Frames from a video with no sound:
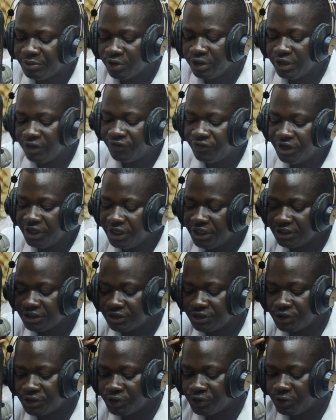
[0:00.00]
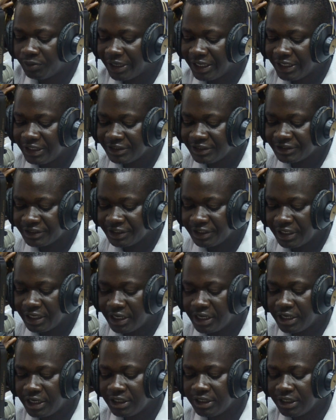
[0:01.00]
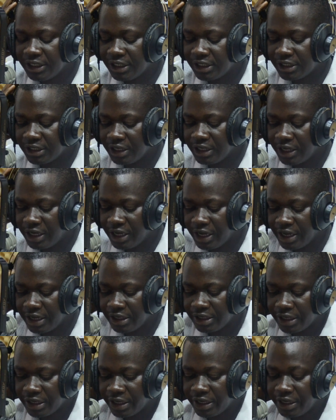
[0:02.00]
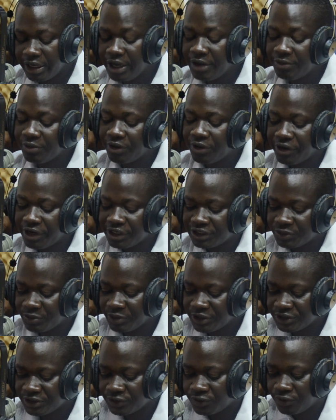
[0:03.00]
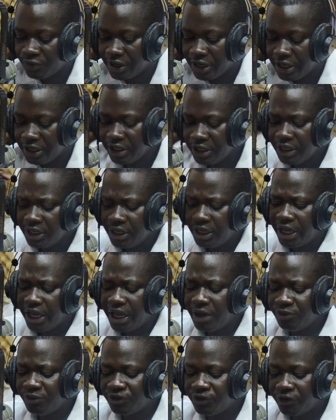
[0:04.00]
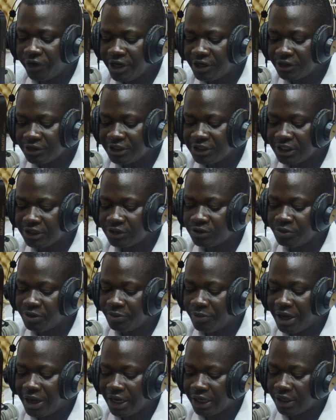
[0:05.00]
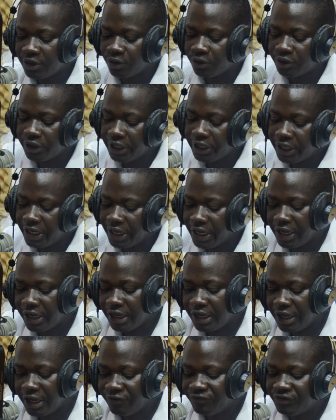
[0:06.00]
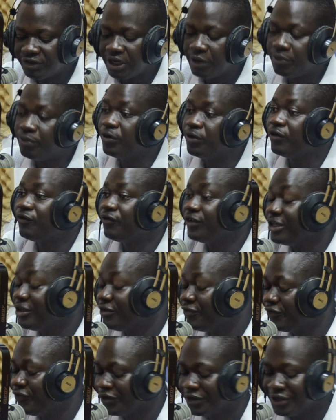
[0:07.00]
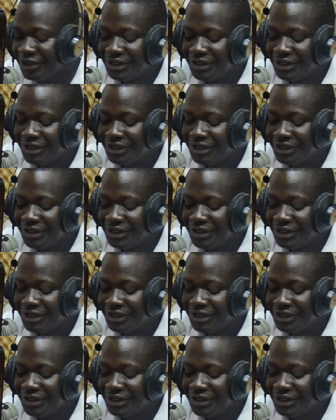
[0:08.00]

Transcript: good evening to you, my listener, and I am Grace Mwesigwa. I'm thrilled to be back on air after a brief leave,